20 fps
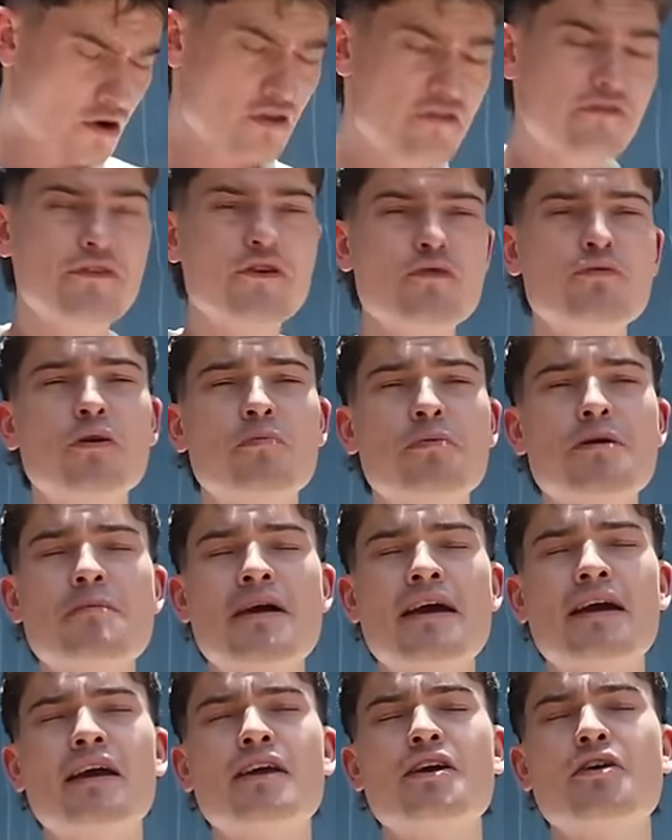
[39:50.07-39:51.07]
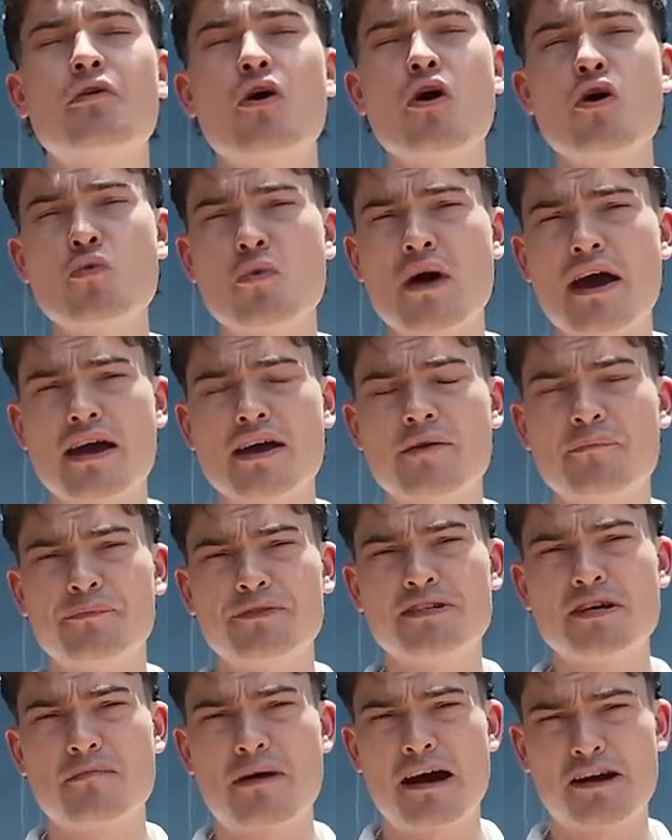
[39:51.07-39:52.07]
one of you will be making your own way
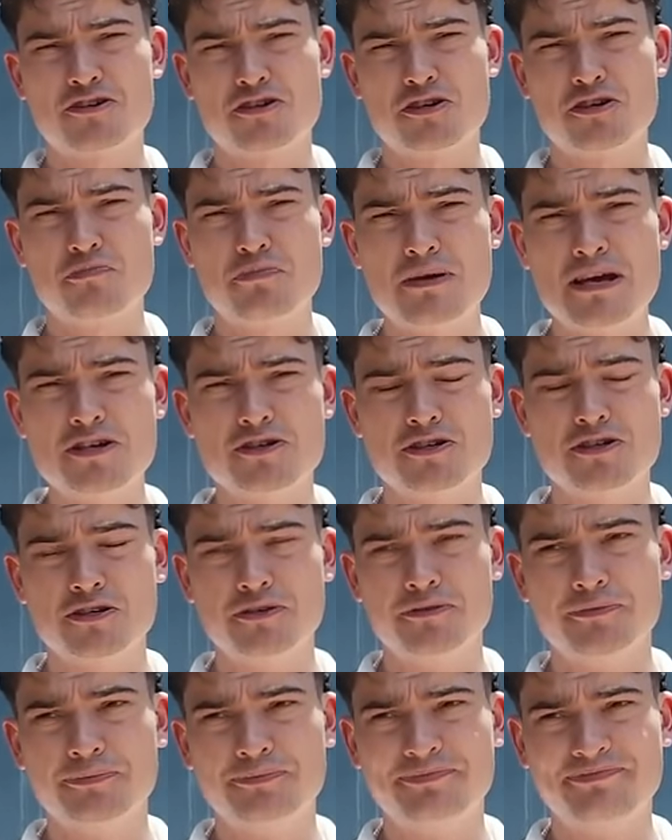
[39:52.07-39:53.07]
to Machu Picchu.